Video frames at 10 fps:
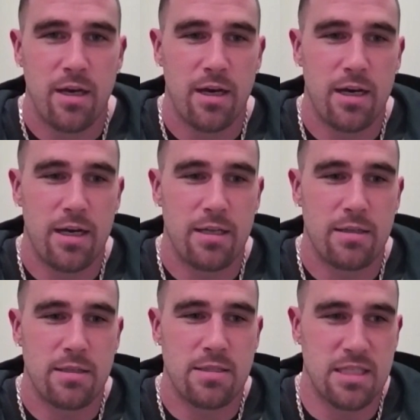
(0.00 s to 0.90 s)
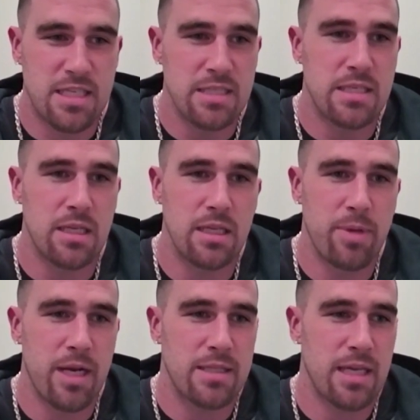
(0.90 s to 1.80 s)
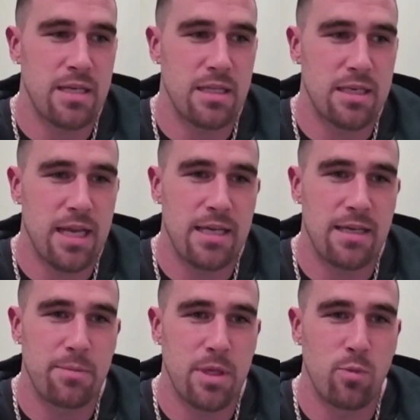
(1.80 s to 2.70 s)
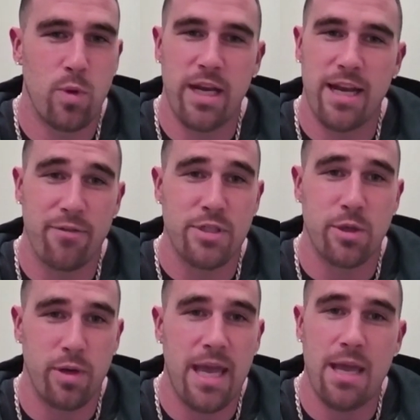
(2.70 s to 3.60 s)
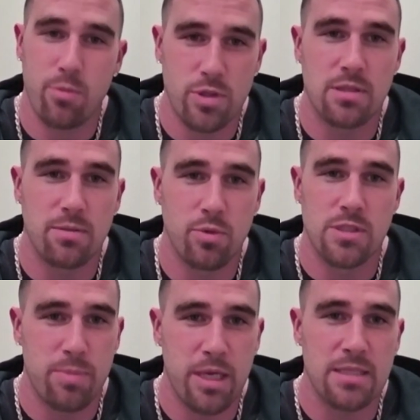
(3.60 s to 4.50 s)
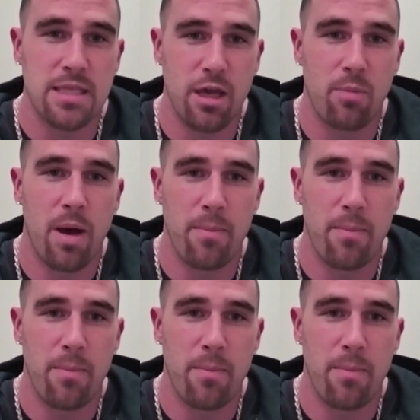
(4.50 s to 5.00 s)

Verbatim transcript: Uh, statistically, but at the end of the day, I mean, winning every single game was the, was the biggest thing on my